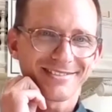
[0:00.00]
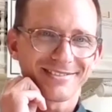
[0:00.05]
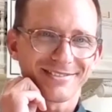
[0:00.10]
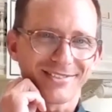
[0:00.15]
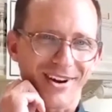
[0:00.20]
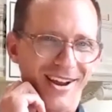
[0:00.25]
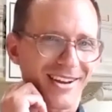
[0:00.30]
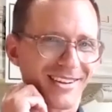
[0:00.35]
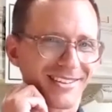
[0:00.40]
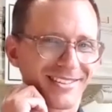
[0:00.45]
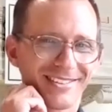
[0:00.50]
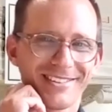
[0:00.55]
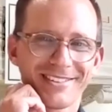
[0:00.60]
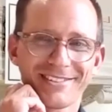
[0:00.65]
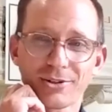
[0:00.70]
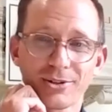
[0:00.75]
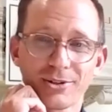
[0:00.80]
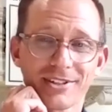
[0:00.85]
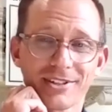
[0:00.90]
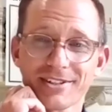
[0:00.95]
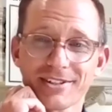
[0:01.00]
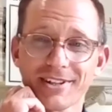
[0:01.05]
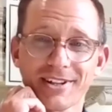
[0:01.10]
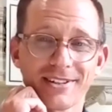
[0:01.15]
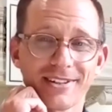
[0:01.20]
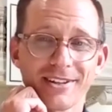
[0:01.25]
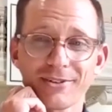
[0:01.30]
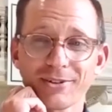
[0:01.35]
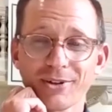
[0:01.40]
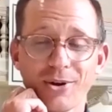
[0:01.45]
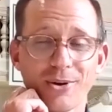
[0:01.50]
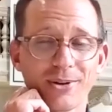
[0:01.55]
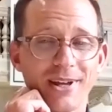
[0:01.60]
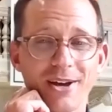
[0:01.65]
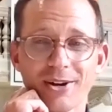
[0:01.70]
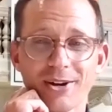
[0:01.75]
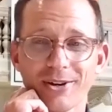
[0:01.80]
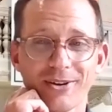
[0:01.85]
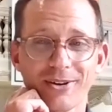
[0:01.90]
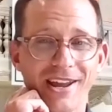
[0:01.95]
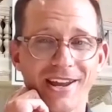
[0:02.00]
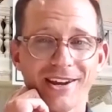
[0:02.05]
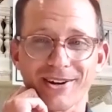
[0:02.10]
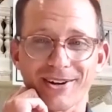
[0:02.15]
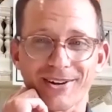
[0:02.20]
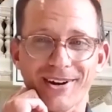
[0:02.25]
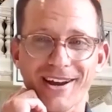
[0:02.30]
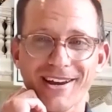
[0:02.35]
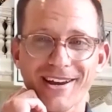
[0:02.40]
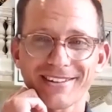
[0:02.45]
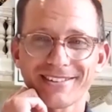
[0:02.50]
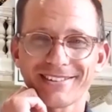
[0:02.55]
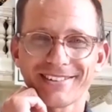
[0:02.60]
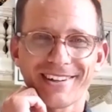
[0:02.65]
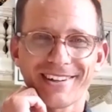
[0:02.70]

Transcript: Right. And don't let the sun go down on your anger. Right.